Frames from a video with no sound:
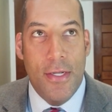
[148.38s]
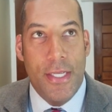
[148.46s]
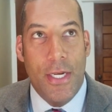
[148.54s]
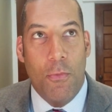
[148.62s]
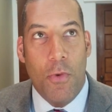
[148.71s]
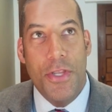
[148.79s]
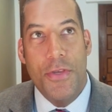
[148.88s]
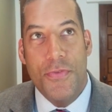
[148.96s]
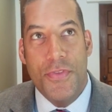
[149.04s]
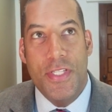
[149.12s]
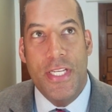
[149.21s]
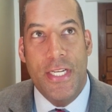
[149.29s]
what you've
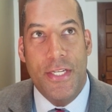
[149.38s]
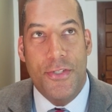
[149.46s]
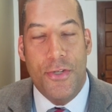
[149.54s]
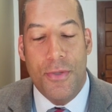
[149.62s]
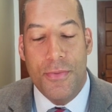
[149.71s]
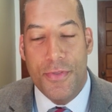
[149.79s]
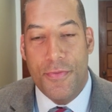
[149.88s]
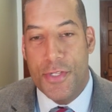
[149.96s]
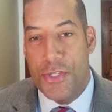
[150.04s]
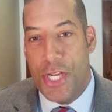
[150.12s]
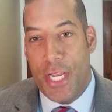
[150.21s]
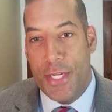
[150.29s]
seen in terms of the
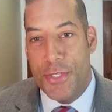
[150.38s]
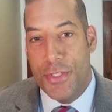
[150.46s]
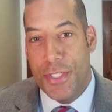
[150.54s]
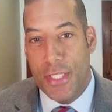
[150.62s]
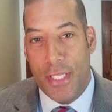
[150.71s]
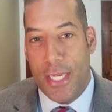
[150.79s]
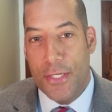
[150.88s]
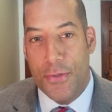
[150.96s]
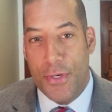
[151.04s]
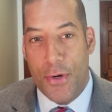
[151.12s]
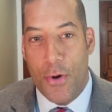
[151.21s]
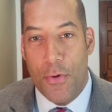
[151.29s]
change in the
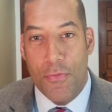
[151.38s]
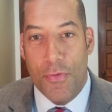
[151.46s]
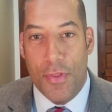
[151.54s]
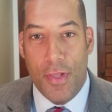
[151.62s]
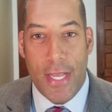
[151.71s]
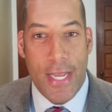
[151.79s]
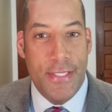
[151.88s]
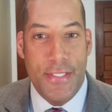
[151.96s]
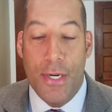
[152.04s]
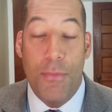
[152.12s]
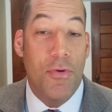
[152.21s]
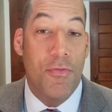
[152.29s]
electorate over the last
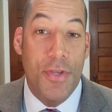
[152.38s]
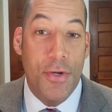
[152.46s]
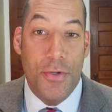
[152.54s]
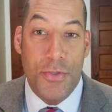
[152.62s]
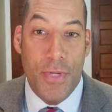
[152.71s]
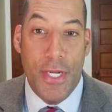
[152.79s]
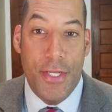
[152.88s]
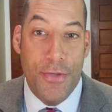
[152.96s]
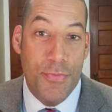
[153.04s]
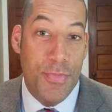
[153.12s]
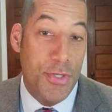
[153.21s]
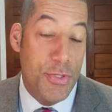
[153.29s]
number of years. Right,
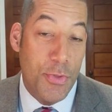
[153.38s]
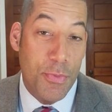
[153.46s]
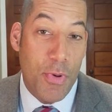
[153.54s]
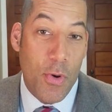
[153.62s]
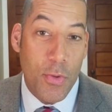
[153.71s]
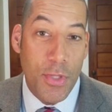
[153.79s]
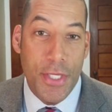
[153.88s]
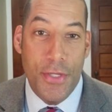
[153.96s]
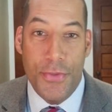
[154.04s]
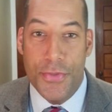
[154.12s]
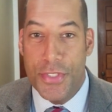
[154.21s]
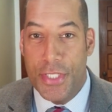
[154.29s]
you've been doing polling,
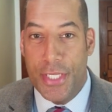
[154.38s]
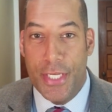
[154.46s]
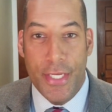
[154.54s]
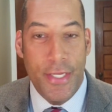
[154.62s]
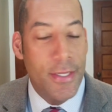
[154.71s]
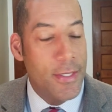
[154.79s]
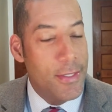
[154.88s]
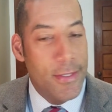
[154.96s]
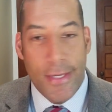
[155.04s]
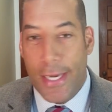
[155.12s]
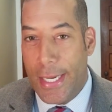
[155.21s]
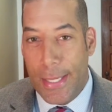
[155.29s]
you're seeing
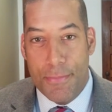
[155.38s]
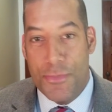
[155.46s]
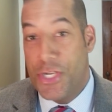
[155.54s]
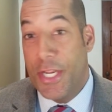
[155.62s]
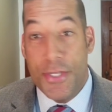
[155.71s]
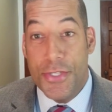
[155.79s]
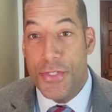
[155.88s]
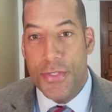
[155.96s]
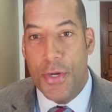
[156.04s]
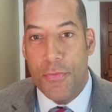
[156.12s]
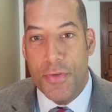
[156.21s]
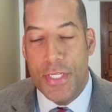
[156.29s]
changes
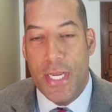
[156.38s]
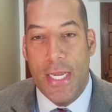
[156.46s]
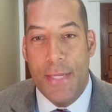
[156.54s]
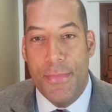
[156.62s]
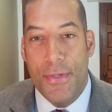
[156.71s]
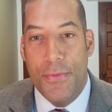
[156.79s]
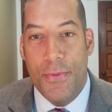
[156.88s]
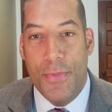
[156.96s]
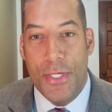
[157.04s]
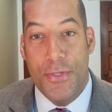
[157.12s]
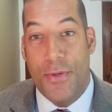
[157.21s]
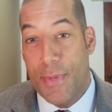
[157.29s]
over time. We
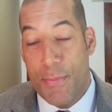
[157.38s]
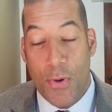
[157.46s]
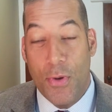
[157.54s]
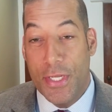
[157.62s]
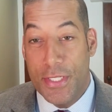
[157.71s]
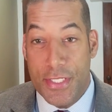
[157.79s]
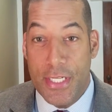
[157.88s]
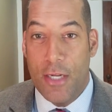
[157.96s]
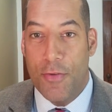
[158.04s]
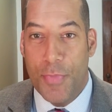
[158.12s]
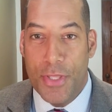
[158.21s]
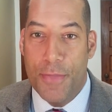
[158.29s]
can talk about polling
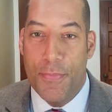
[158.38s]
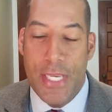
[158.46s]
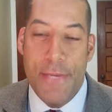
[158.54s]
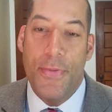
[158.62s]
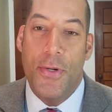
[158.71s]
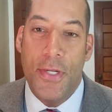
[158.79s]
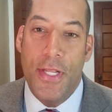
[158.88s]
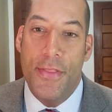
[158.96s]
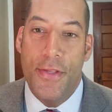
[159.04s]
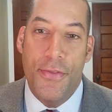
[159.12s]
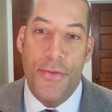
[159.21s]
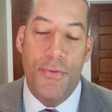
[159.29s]
itself, but the people and
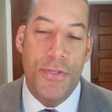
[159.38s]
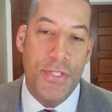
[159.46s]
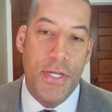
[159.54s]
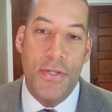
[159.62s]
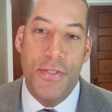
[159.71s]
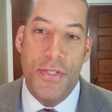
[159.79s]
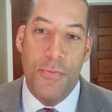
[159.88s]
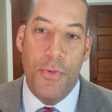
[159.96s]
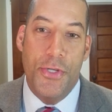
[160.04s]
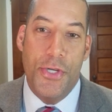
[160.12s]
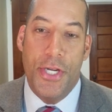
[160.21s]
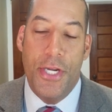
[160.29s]
the results and
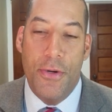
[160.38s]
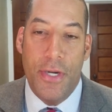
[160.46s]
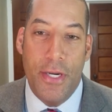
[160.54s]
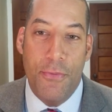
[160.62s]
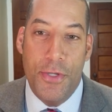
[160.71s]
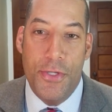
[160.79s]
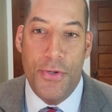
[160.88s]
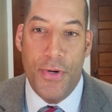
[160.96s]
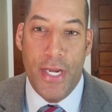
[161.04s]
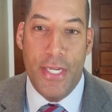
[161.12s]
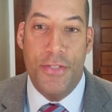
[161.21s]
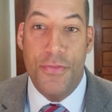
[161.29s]
what you're hearing and what you're,
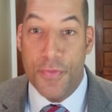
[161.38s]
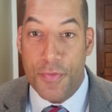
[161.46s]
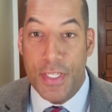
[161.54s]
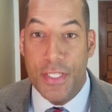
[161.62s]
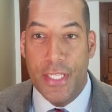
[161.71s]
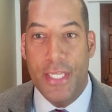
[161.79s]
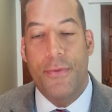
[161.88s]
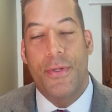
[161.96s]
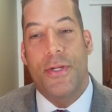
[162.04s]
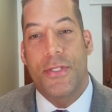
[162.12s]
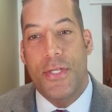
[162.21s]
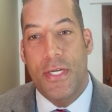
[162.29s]
I guess, feeling, we
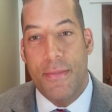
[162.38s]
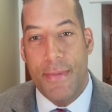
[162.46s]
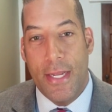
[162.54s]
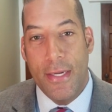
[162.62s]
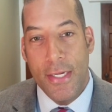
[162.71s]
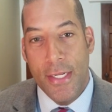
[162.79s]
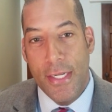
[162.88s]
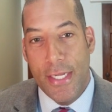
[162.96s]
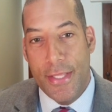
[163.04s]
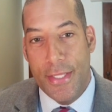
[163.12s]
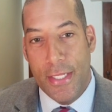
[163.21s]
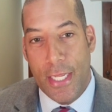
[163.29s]
all talk about
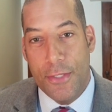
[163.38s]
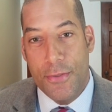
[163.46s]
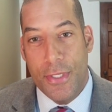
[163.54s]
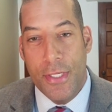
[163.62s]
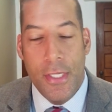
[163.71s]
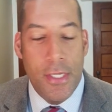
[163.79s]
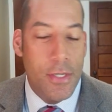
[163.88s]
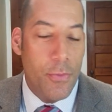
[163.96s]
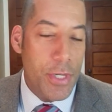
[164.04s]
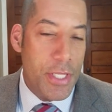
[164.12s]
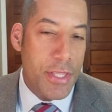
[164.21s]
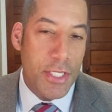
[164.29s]
in the electorate.
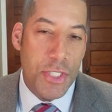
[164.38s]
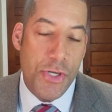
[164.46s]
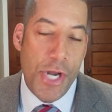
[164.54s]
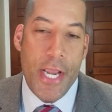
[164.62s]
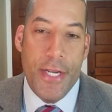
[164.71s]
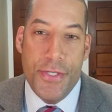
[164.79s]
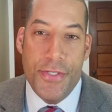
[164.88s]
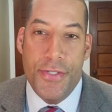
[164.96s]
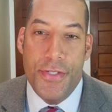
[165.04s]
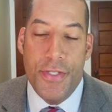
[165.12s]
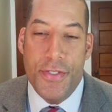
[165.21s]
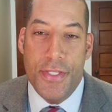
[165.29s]
What do you think's changed
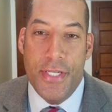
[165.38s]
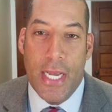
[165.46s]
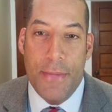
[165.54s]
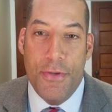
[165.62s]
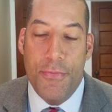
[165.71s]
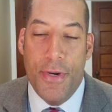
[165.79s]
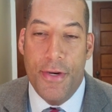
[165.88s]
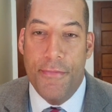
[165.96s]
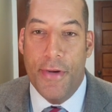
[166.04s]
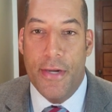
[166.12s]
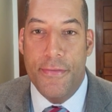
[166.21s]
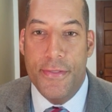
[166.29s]
since the time you've been
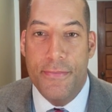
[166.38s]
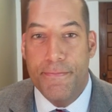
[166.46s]
involved?